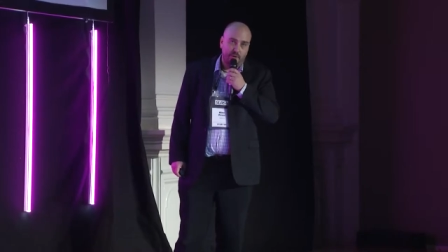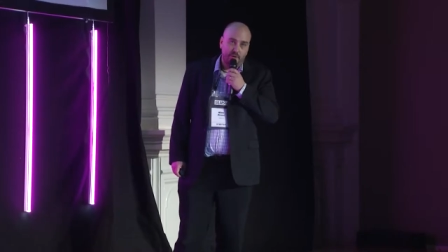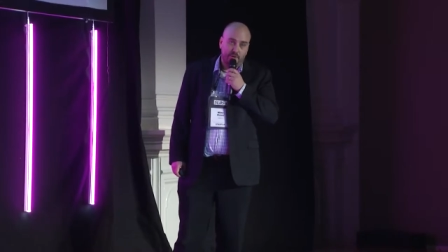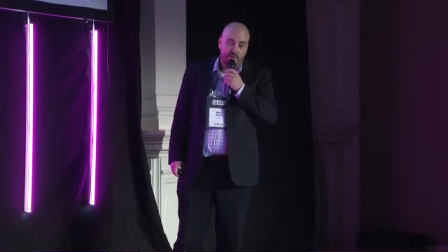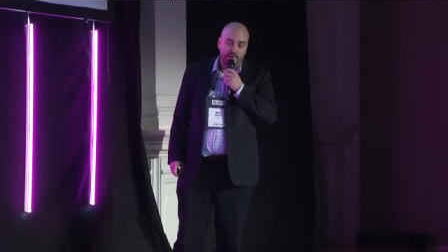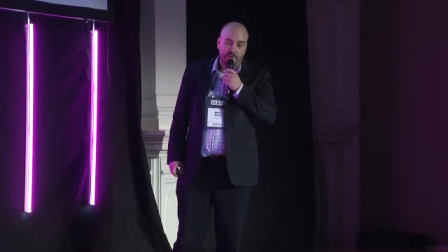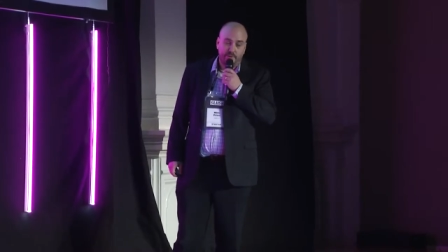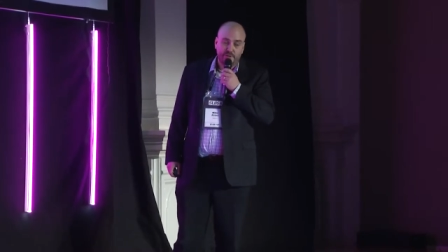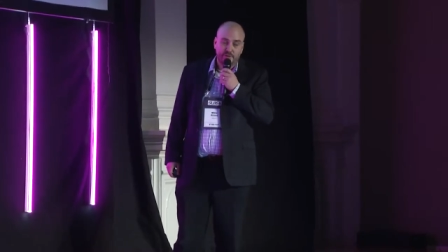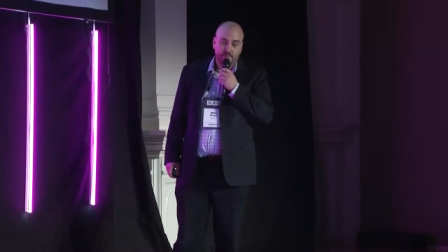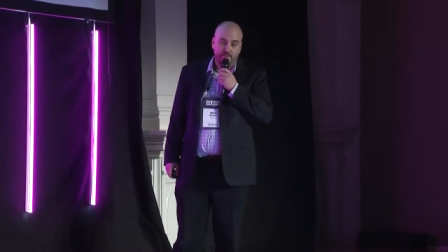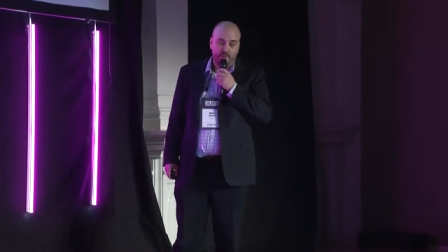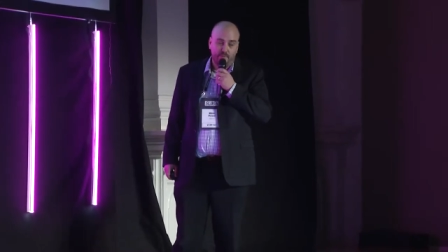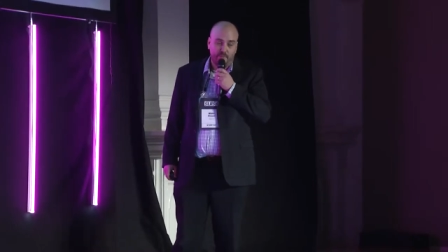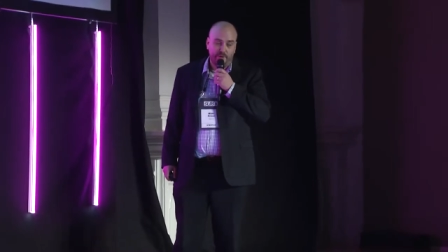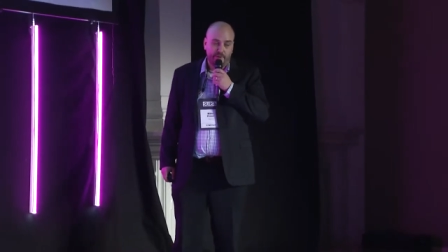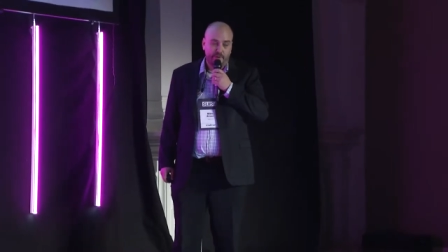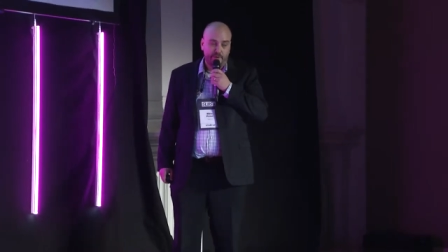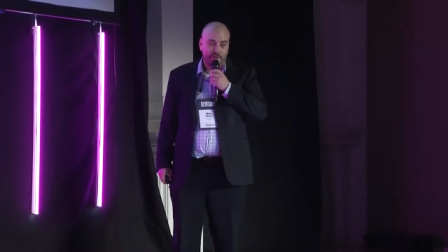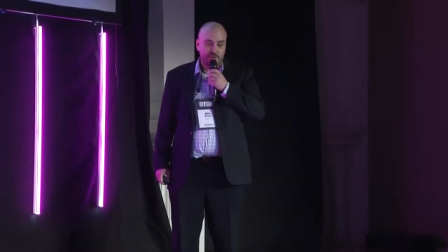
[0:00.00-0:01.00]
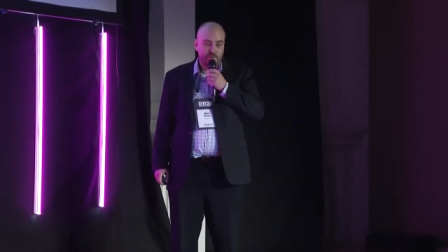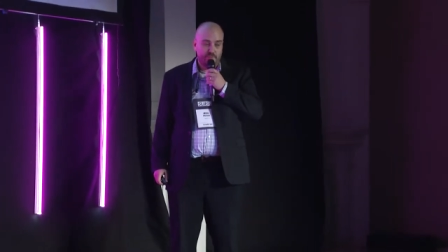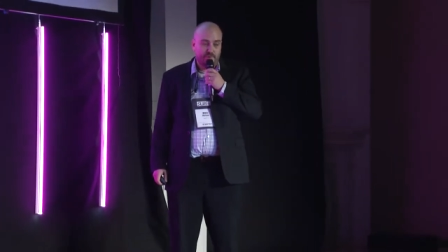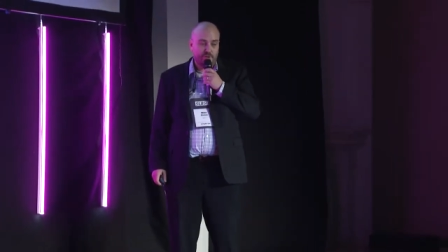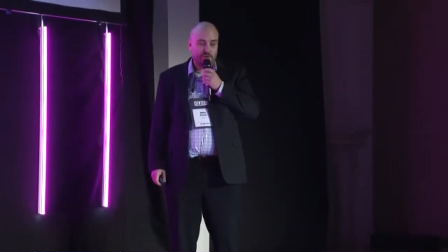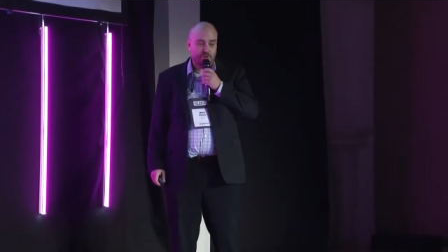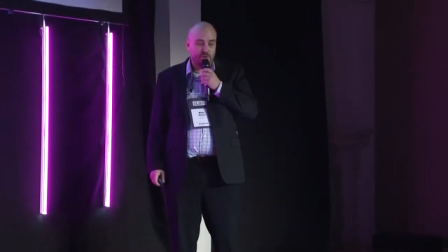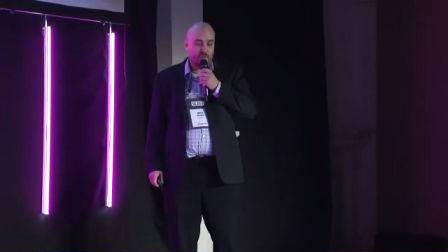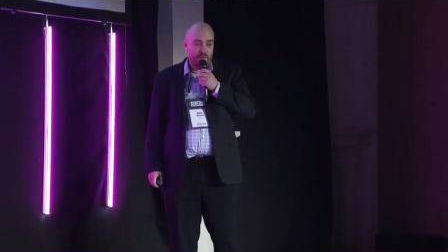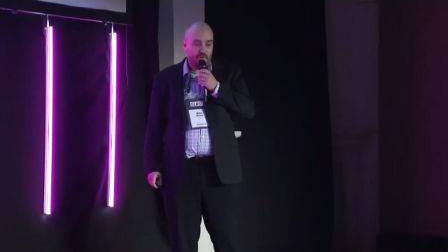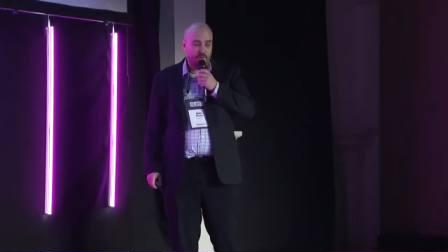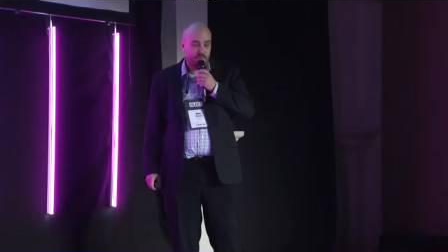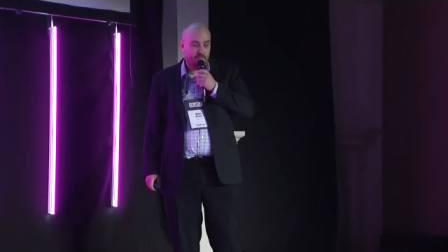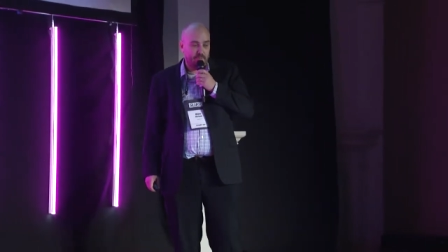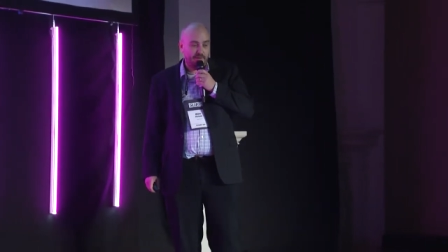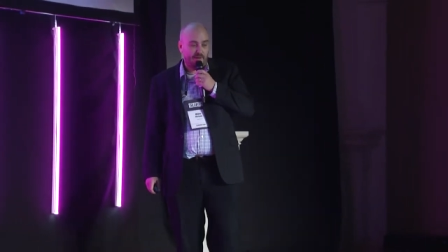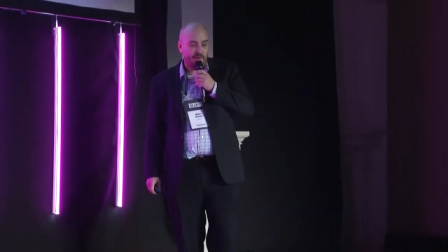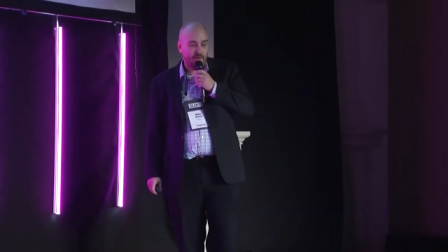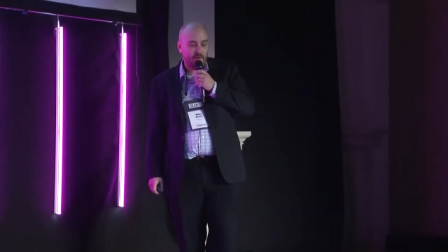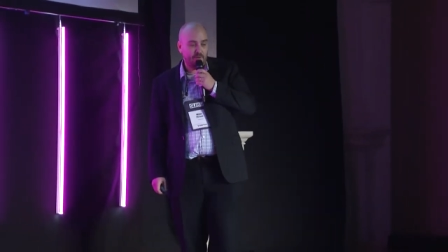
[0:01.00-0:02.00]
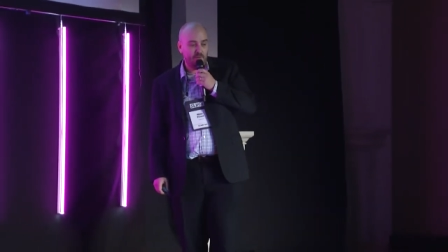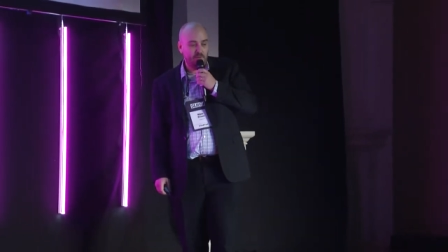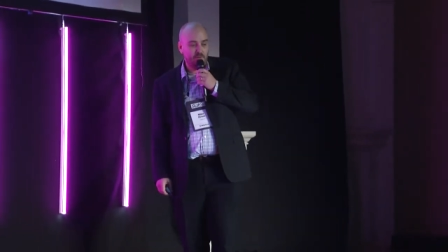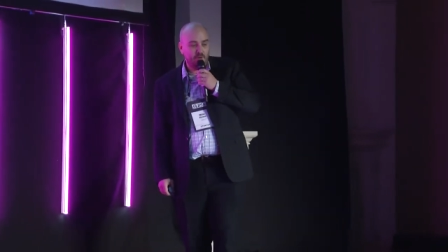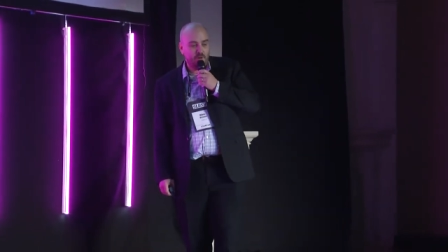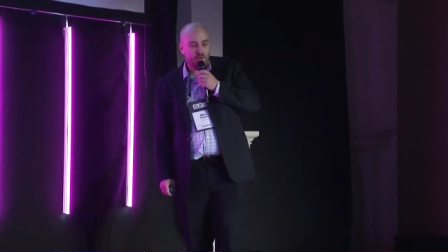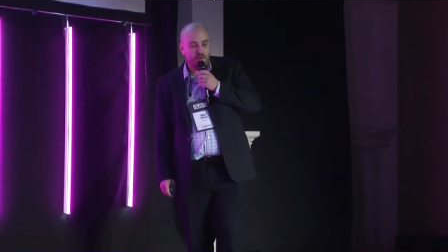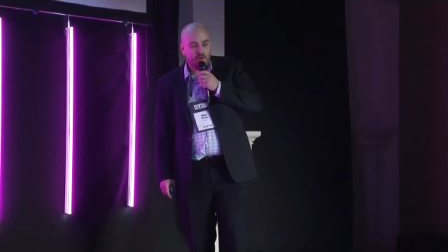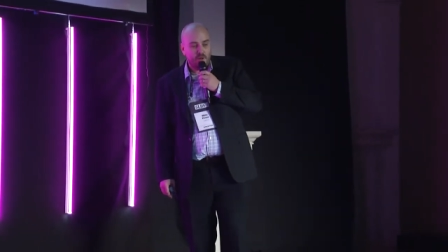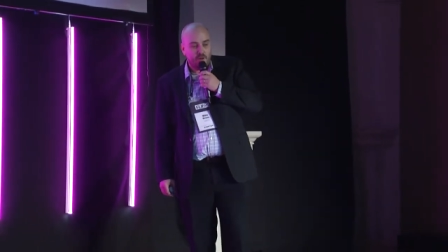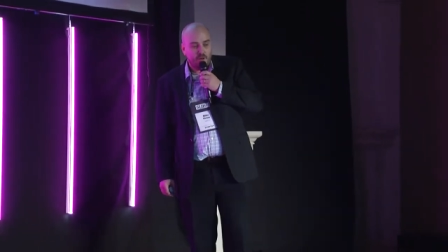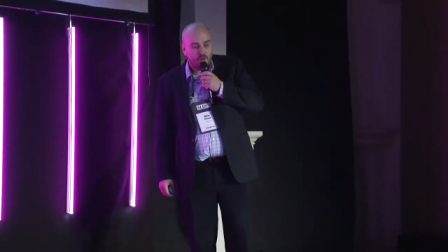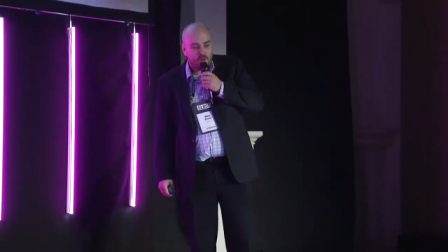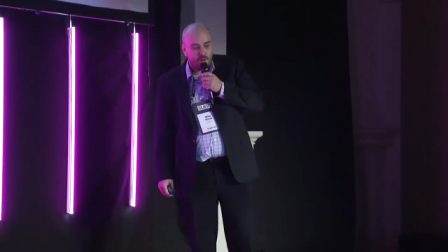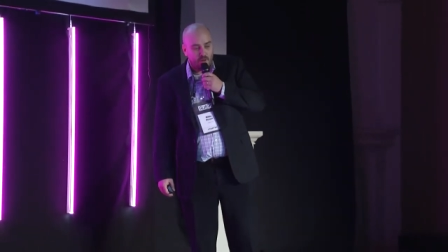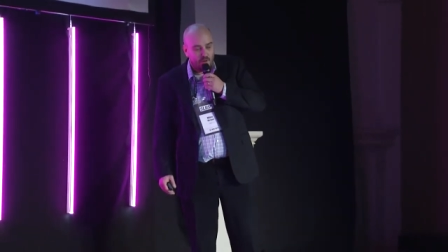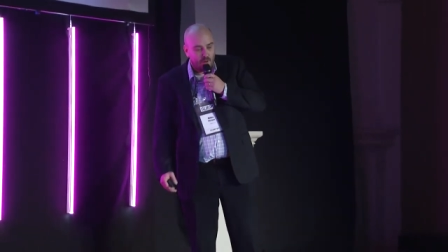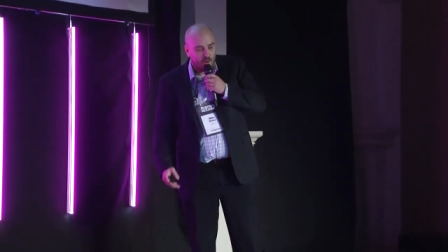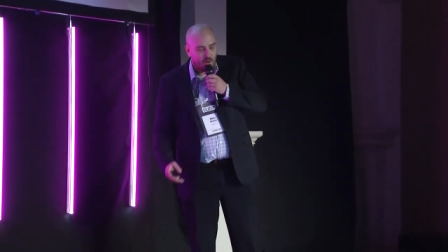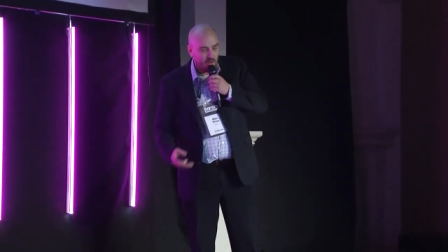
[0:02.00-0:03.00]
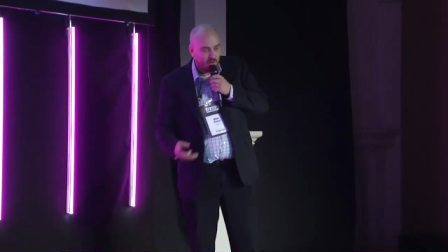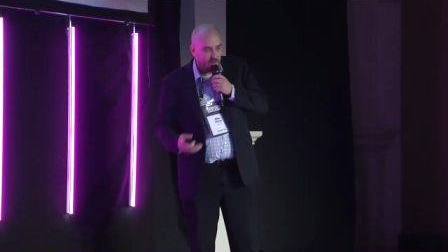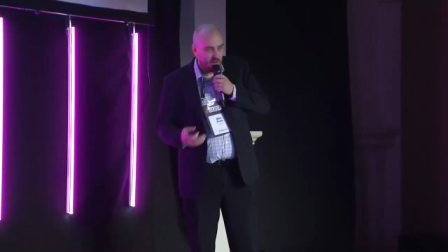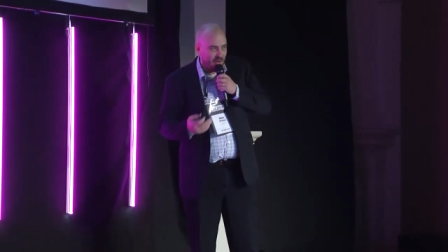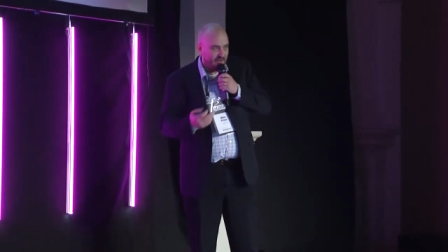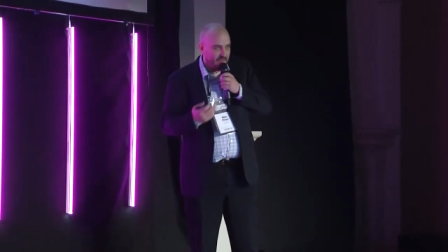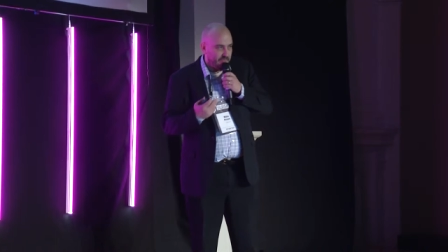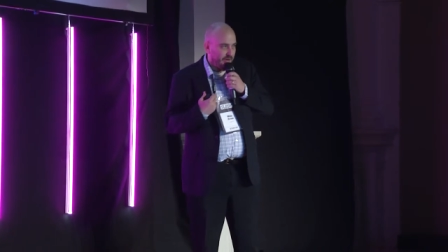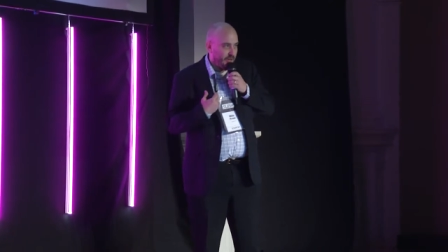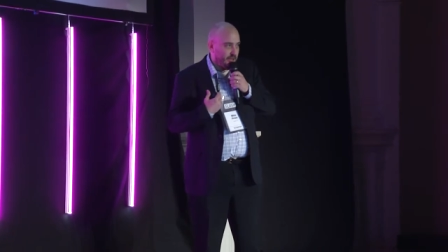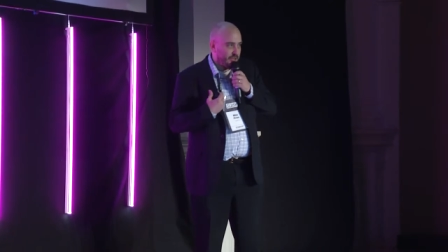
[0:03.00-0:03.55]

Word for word: addressable market is about 200 million. I've been a